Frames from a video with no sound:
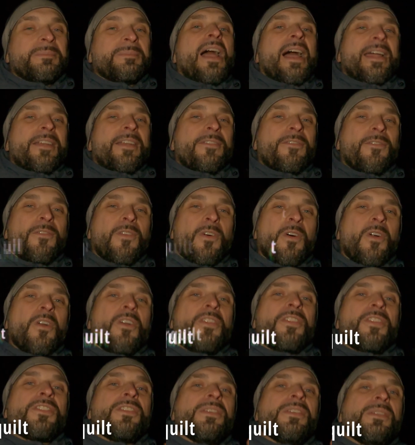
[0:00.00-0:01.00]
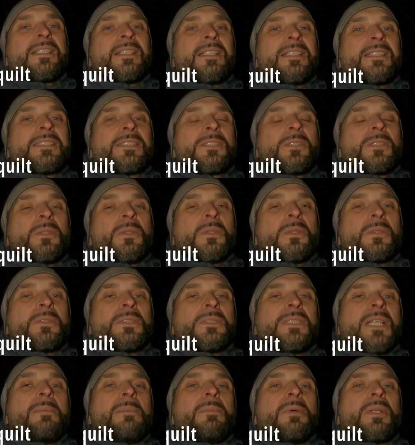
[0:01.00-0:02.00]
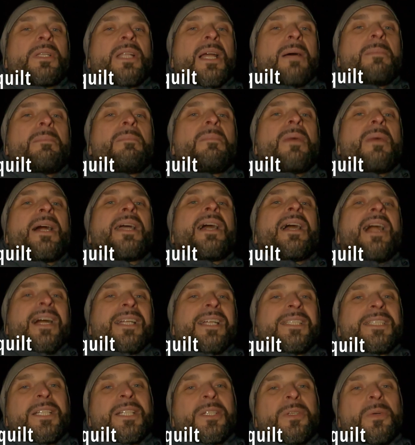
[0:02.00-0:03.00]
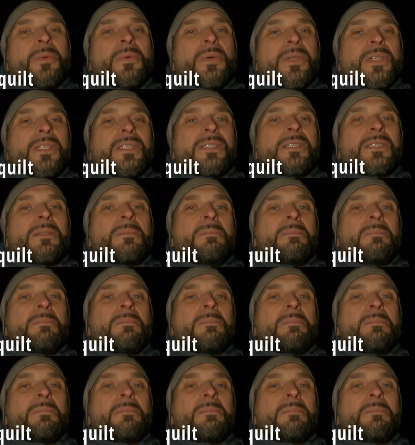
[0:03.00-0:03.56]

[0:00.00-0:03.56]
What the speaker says: And fourth is to double up my underquilt.